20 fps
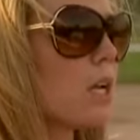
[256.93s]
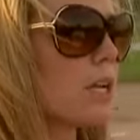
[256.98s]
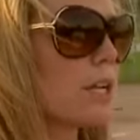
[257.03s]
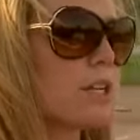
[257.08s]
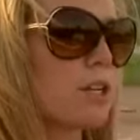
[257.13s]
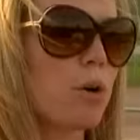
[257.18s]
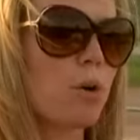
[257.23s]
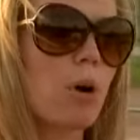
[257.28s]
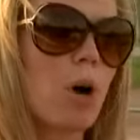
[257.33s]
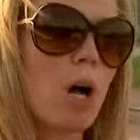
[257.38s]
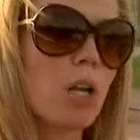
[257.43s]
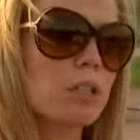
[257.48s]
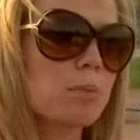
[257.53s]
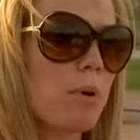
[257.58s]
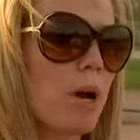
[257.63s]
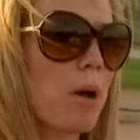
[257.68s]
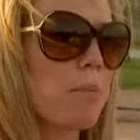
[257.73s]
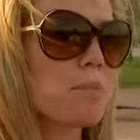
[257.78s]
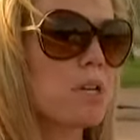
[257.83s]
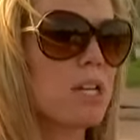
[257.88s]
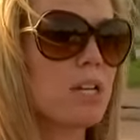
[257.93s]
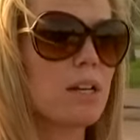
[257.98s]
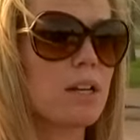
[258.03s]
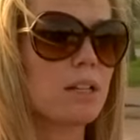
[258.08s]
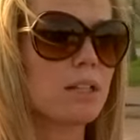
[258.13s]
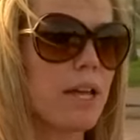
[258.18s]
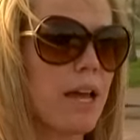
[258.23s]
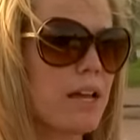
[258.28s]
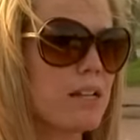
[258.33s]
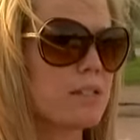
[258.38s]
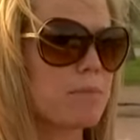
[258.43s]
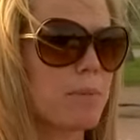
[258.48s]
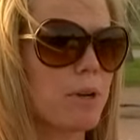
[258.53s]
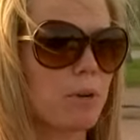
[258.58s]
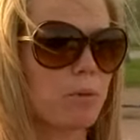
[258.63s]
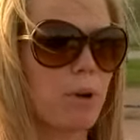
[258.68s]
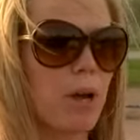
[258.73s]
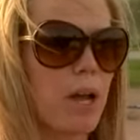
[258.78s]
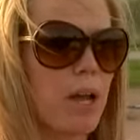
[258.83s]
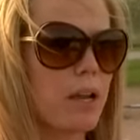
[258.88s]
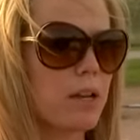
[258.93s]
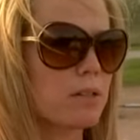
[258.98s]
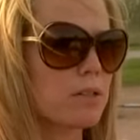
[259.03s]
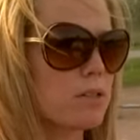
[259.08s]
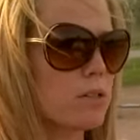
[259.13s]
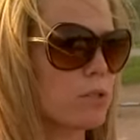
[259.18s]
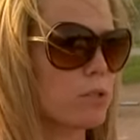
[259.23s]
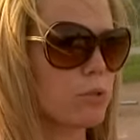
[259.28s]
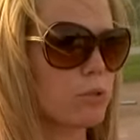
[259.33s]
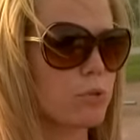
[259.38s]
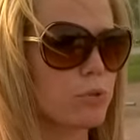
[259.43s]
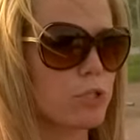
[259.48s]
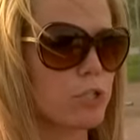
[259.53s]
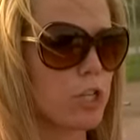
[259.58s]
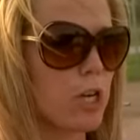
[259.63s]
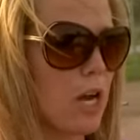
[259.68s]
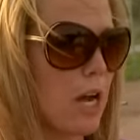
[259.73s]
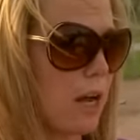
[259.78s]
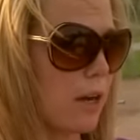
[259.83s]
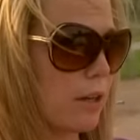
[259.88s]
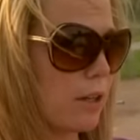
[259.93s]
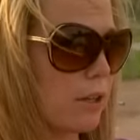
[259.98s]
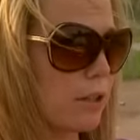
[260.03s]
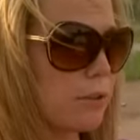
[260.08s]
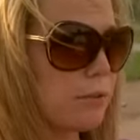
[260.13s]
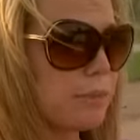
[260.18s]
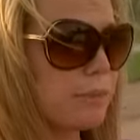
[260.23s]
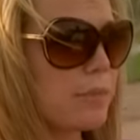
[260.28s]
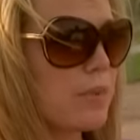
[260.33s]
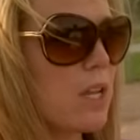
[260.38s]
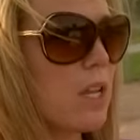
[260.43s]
you know, called him up, needed a last minute ride to Chicago.